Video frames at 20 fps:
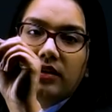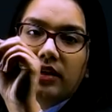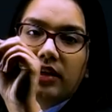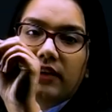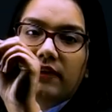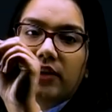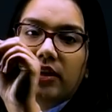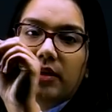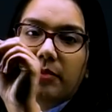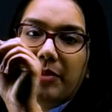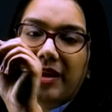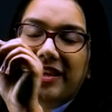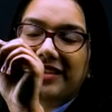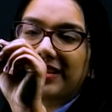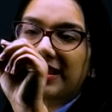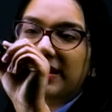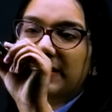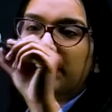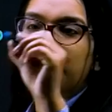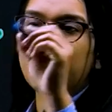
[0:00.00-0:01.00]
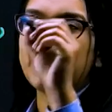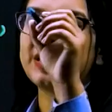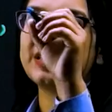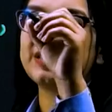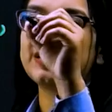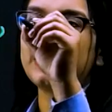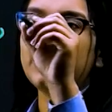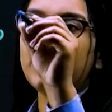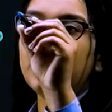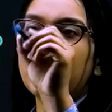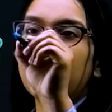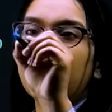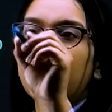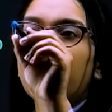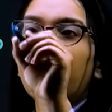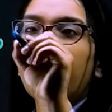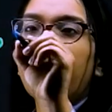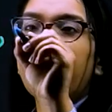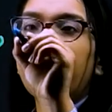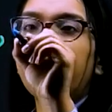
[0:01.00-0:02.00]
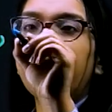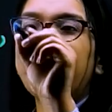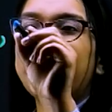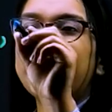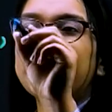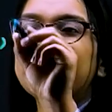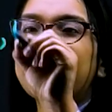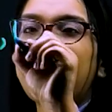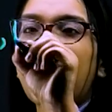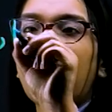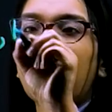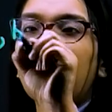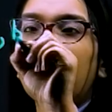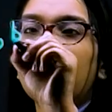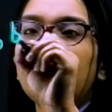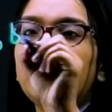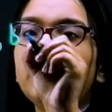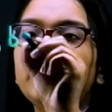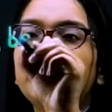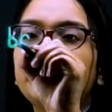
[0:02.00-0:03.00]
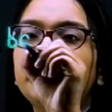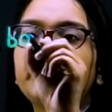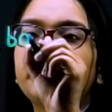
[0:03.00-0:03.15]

given the base as BC, base angle